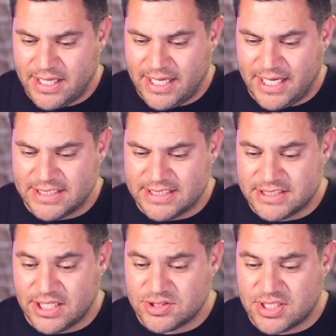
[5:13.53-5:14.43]

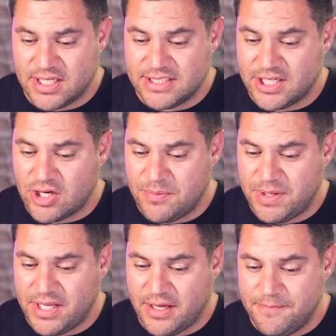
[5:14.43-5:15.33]
is there gonna
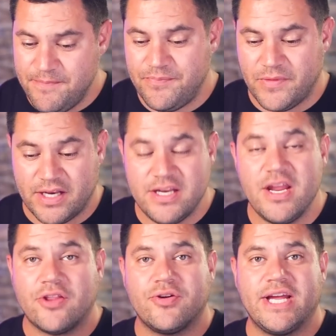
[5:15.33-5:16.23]
be
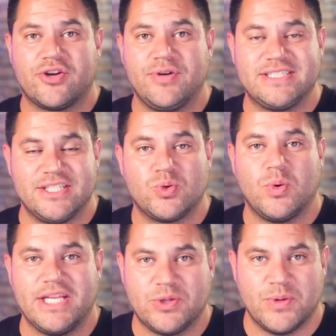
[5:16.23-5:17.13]
another increase in
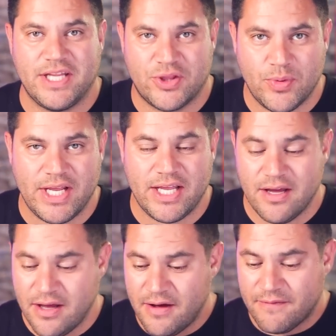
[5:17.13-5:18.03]
2023
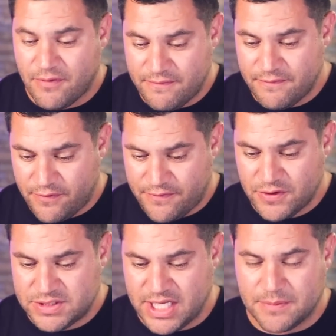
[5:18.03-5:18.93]
for
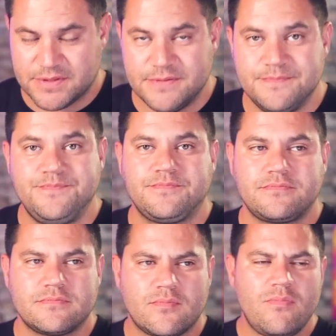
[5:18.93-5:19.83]
food stamps?
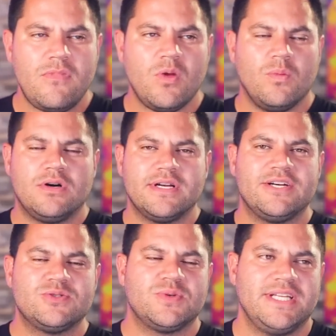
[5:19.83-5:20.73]
Well,
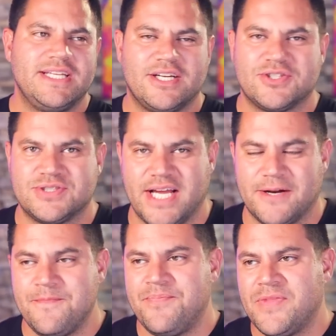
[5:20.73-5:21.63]
here's what you need to
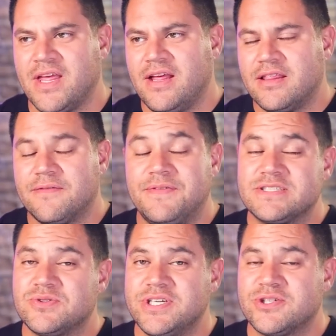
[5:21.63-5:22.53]
understand. The
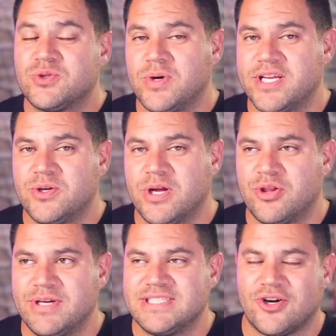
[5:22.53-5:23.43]
fiscal year
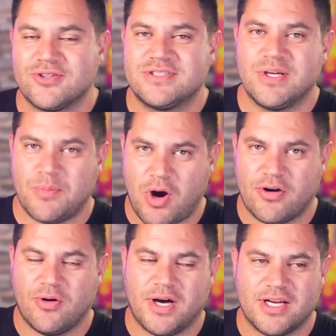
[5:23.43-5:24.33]
2023 starts
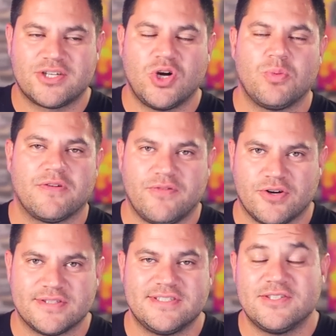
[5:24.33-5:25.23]
tomorrow on October
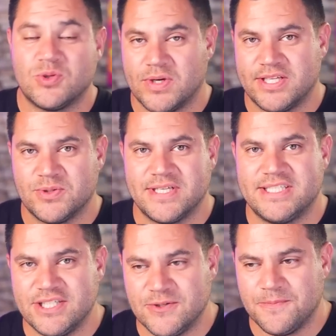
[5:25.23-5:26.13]
1st,
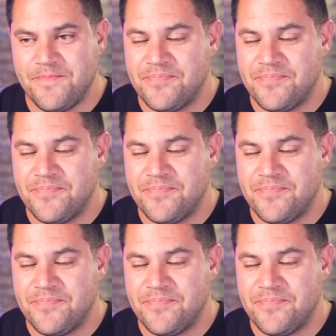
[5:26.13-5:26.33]
2022.